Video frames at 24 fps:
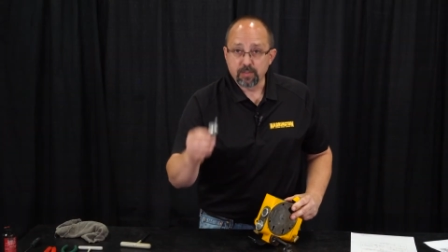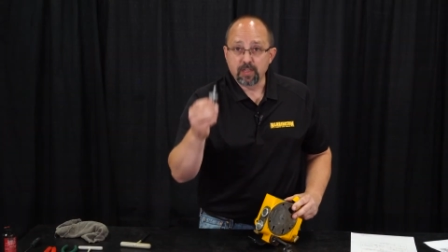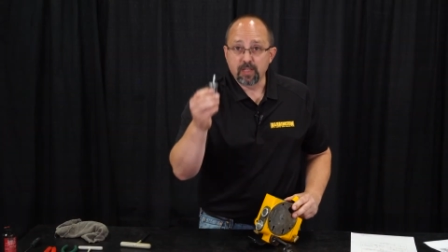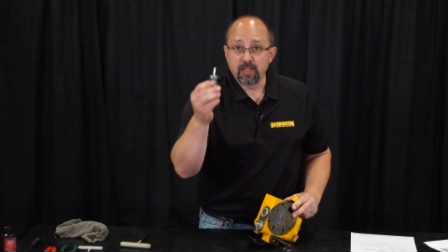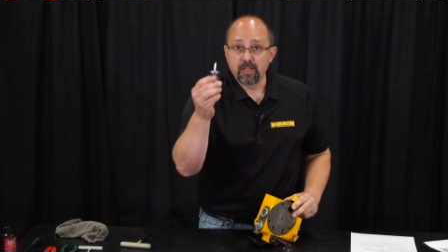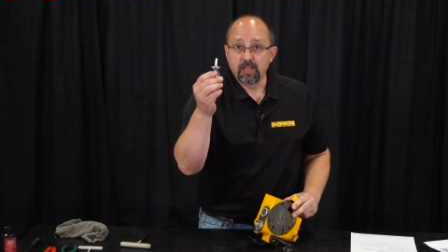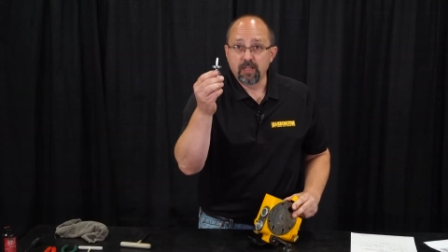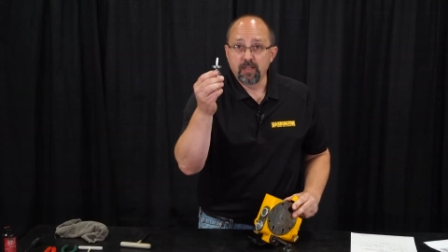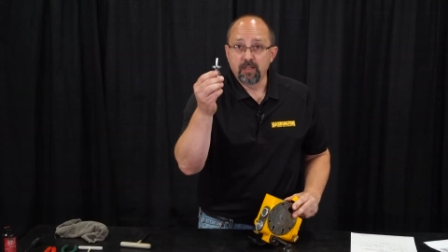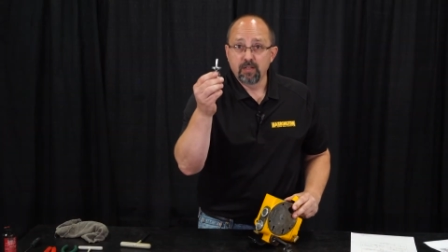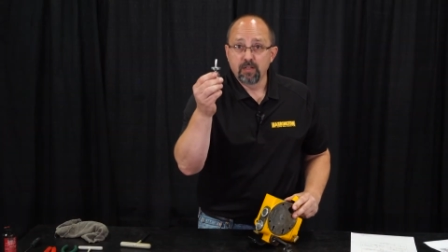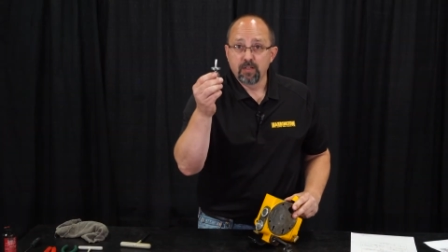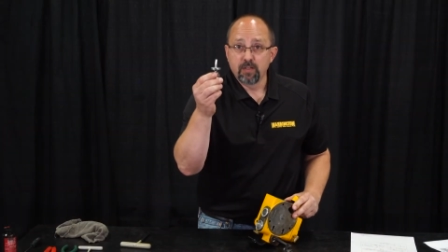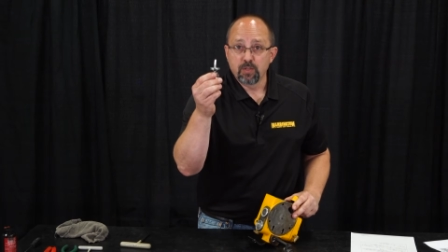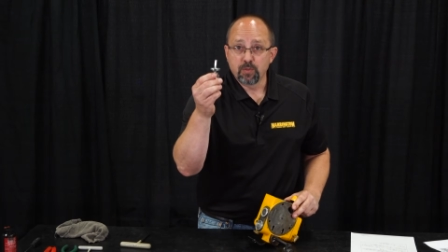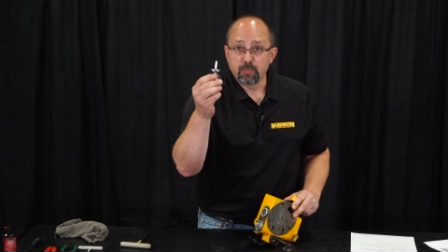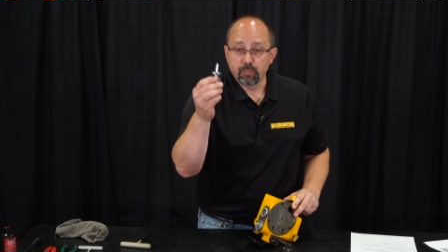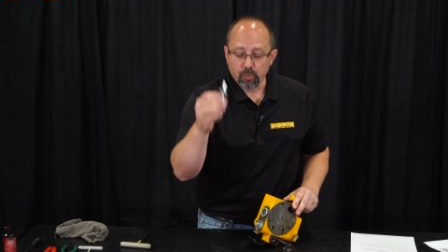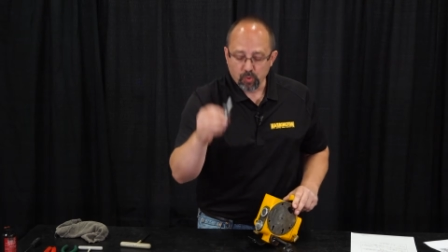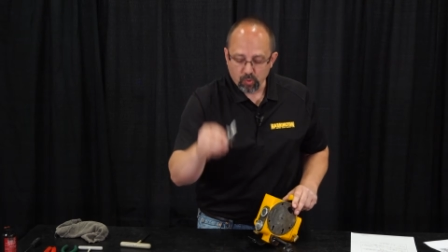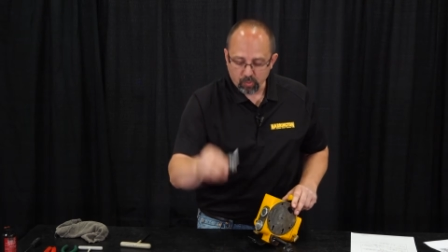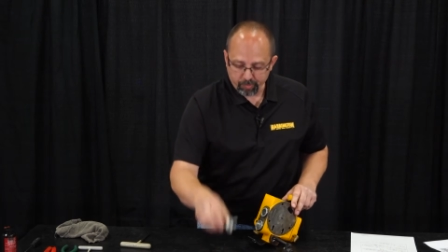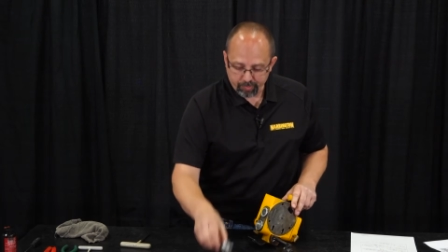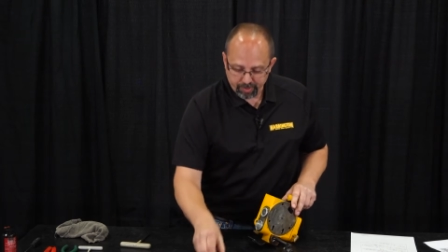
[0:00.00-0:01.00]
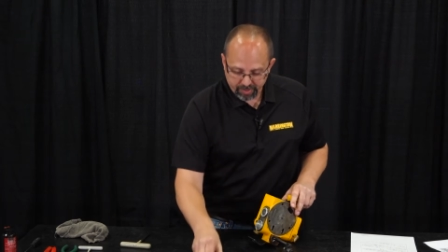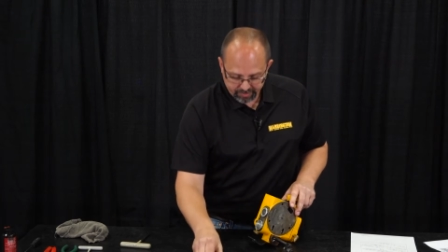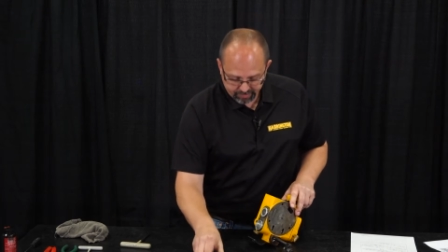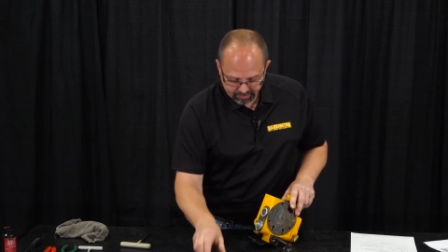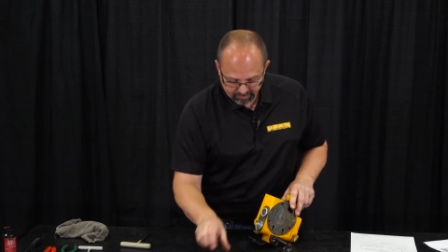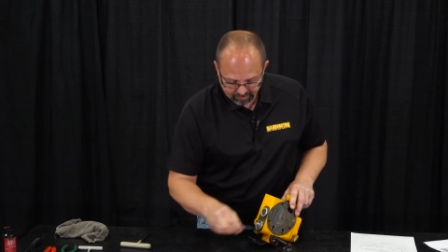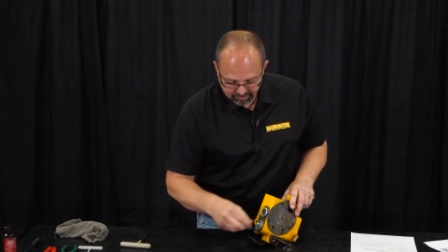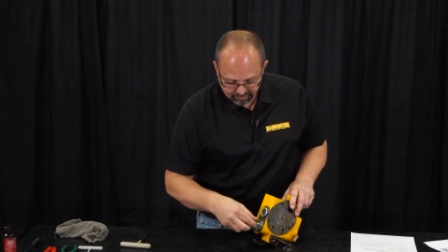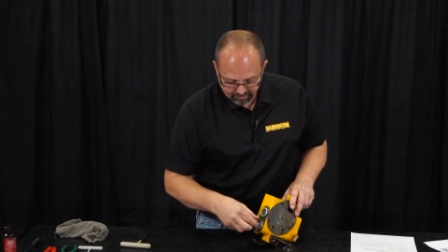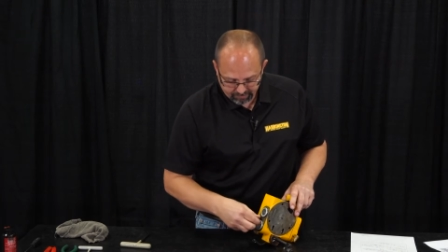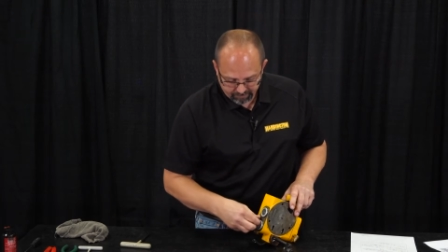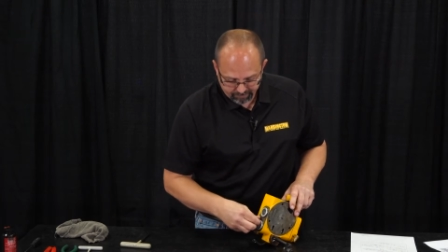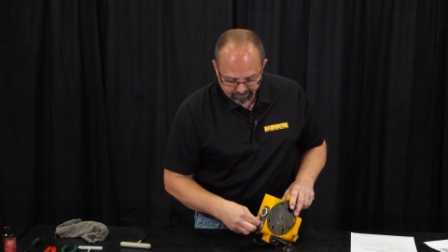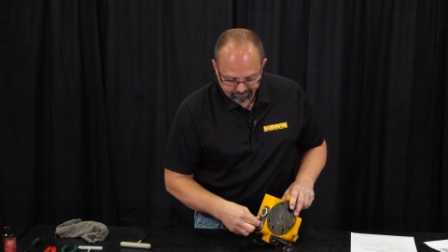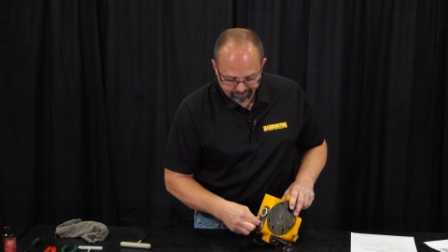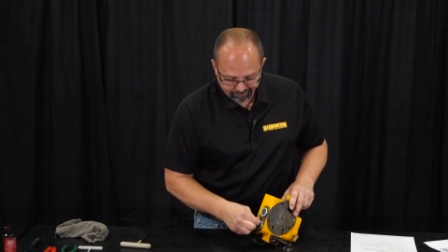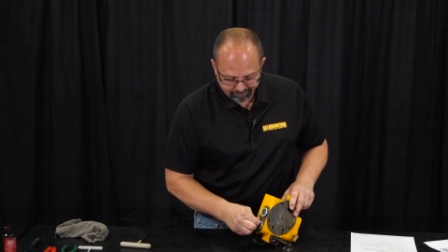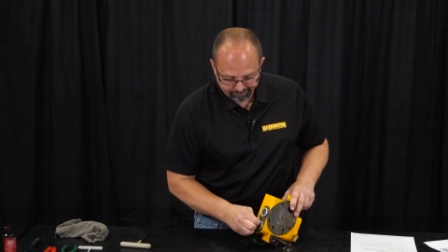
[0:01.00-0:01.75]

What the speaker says: the spool piston,